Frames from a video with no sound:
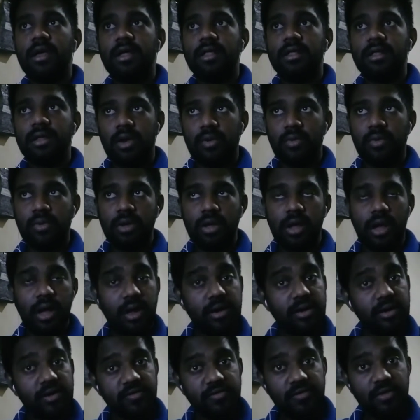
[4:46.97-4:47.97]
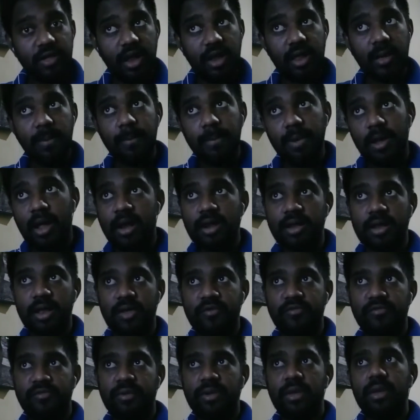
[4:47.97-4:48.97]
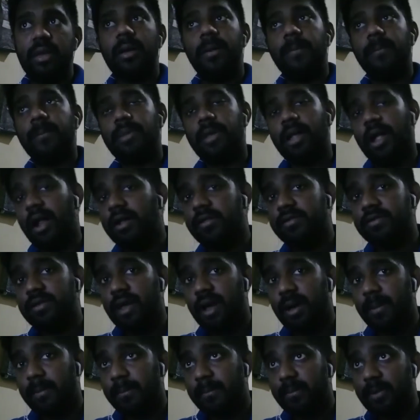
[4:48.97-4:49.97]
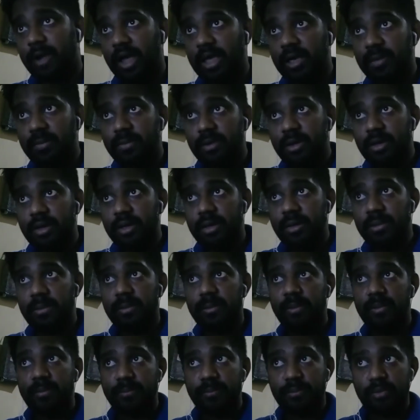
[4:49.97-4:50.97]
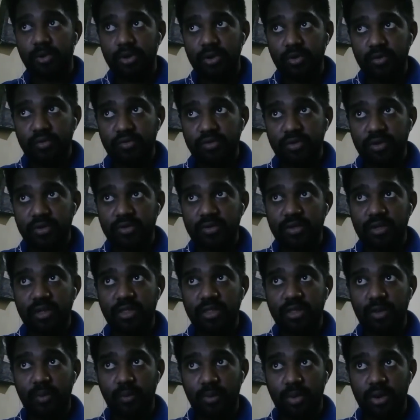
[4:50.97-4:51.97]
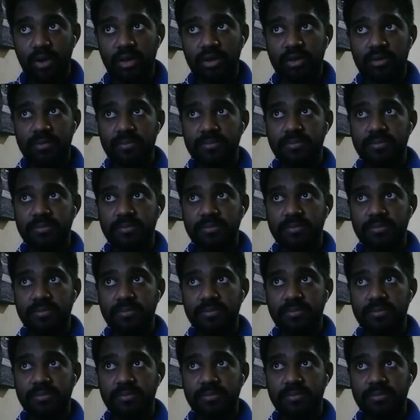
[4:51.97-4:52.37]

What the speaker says: Now, understanding plant life. Plants are primary producers in the world.